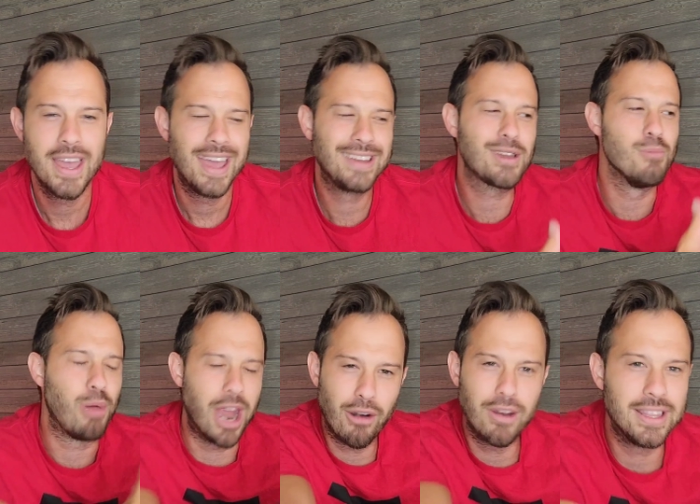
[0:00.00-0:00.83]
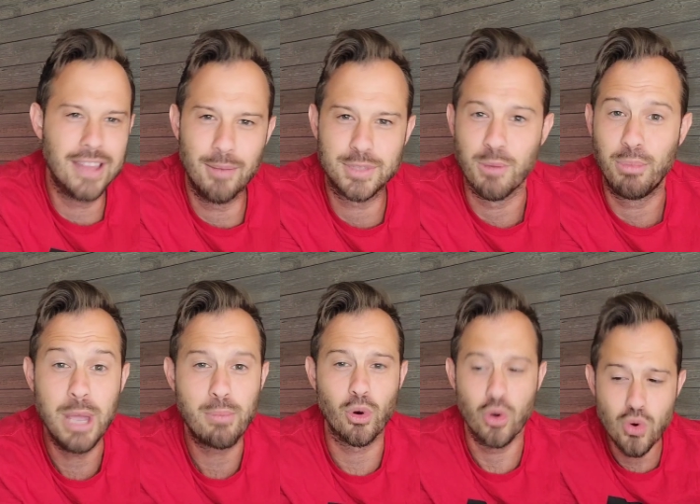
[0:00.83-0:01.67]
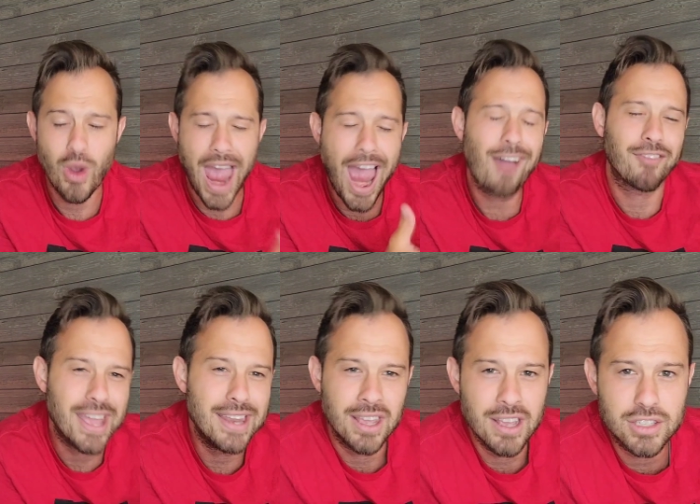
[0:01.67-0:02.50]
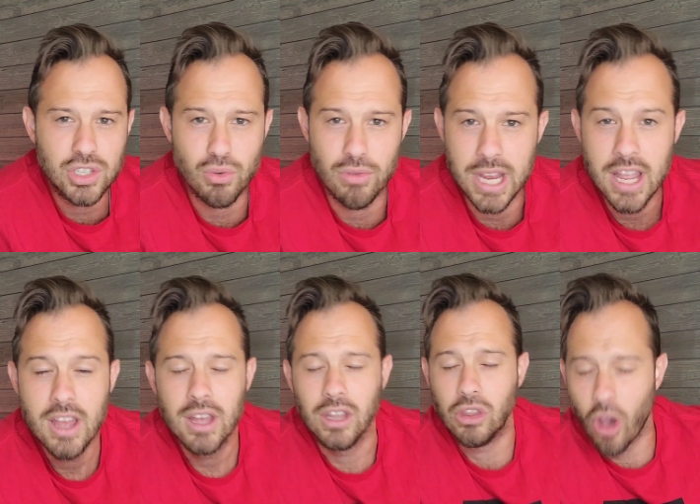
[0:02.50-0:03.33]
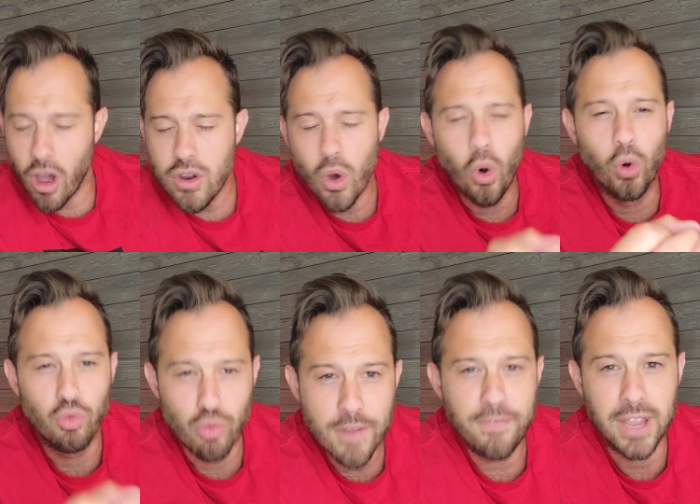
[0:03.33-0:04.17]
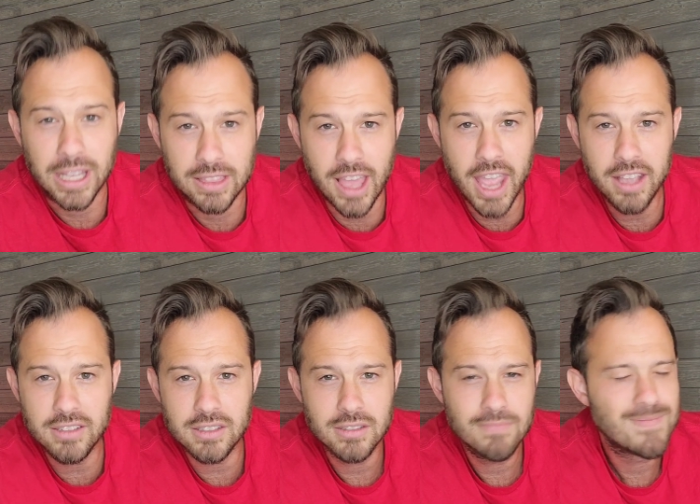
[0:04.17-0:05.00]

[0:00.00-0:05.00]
and comparing them to people who have in history done horrific things,